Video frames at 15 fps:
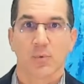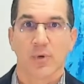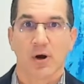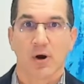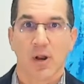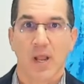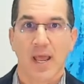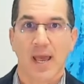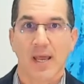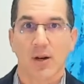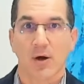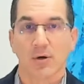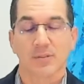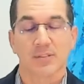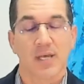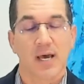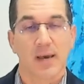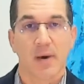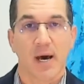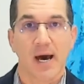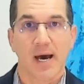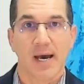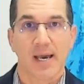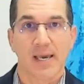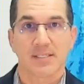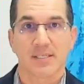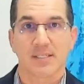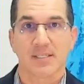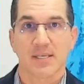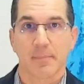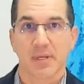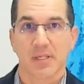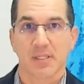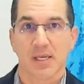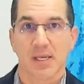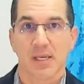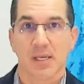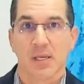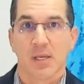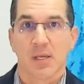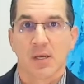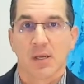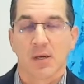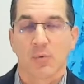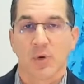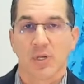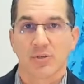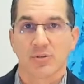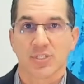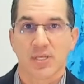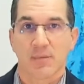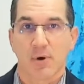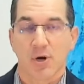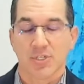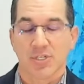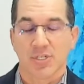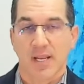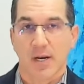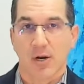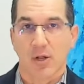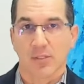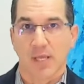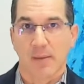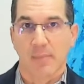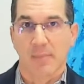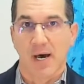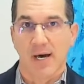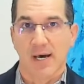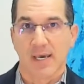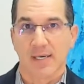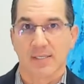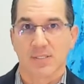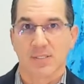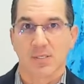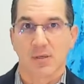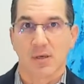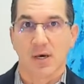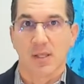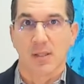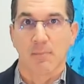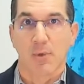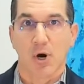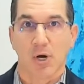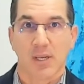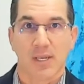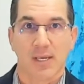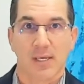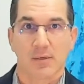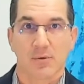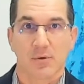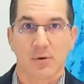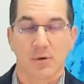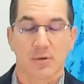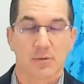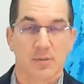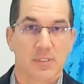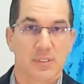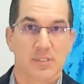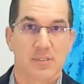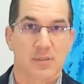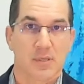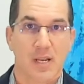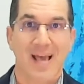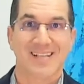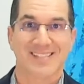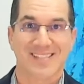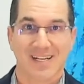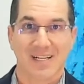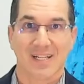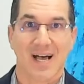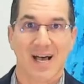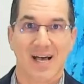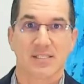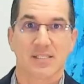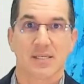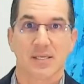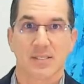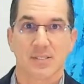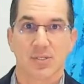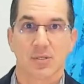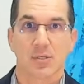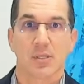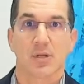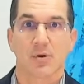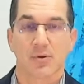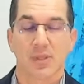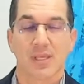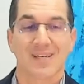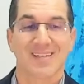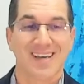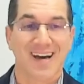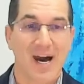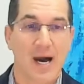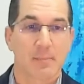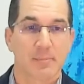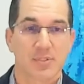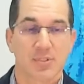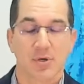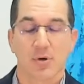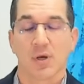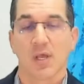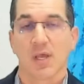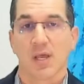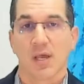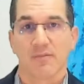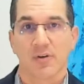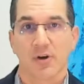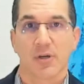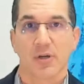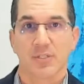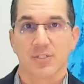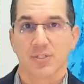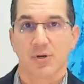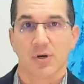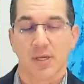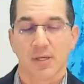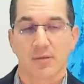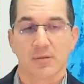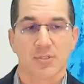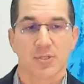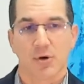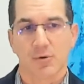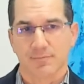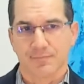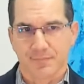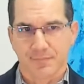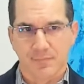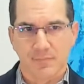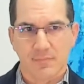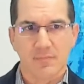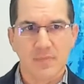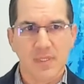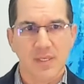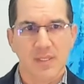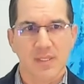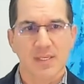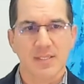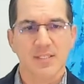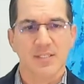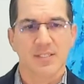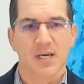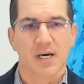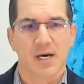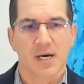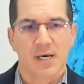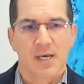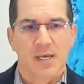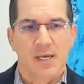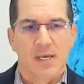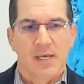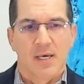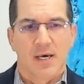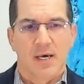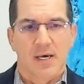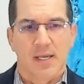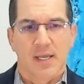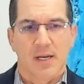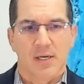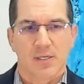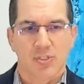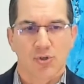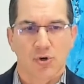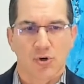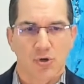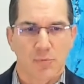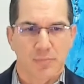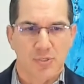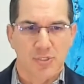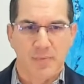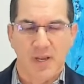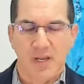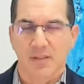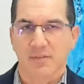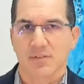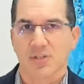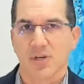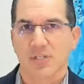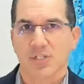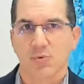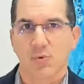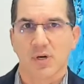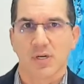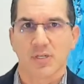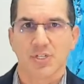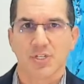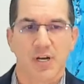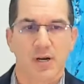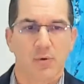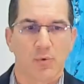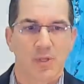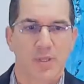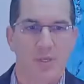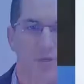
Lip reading: we are at all-time highs. And typically, when you see margin debt at all-time highs, the market, or at least an asset class, is near the top. So very concerning. So this is again a historical perspective. So I just wanted to share it